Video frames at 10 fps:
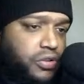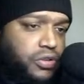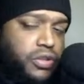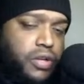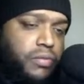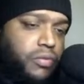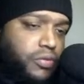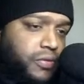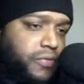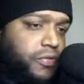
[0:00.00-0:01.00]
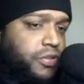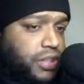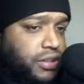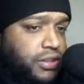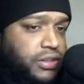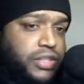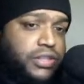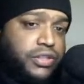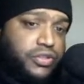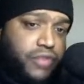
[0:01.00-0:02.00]
Lucifer,
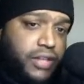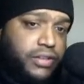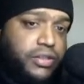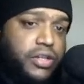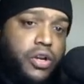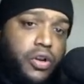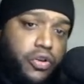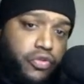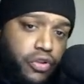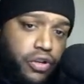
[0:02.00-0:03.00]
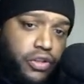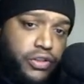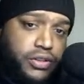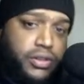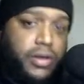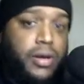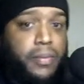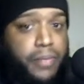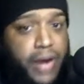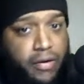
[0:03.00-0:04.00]
Jesus Christ, cross,
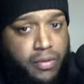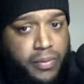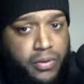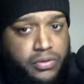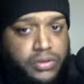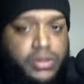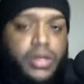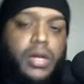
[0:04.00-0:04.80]
parables,